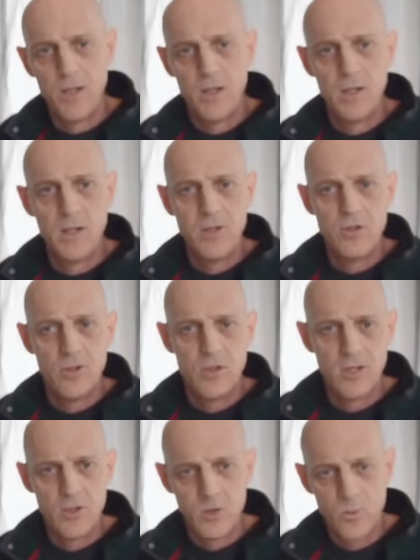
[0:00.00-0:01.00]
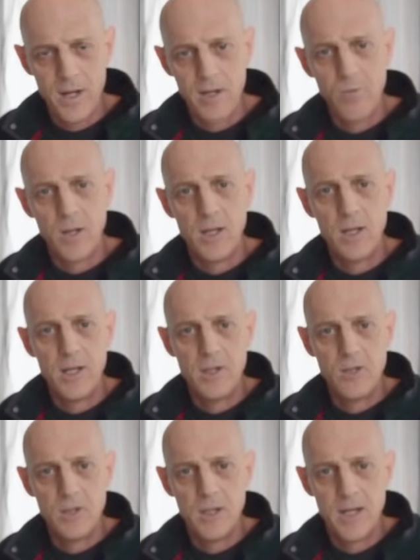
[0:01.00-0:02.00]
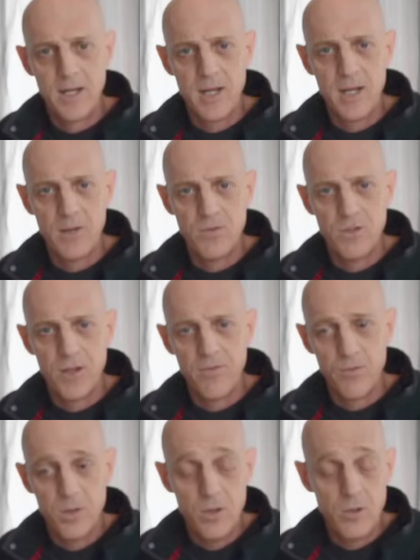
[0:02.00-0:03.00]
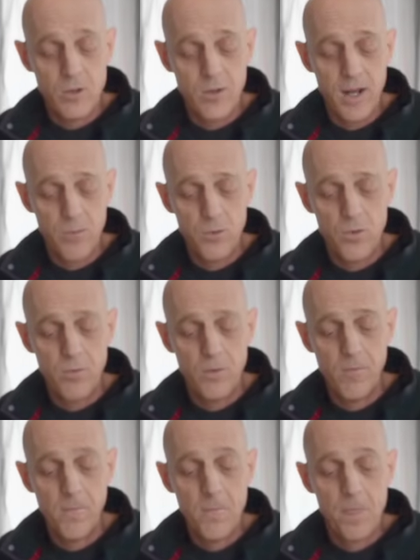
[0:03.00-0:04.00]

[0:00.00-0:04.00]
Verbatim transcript: regulation and the sweating regulation and that kind of stuff. When those are abnormal,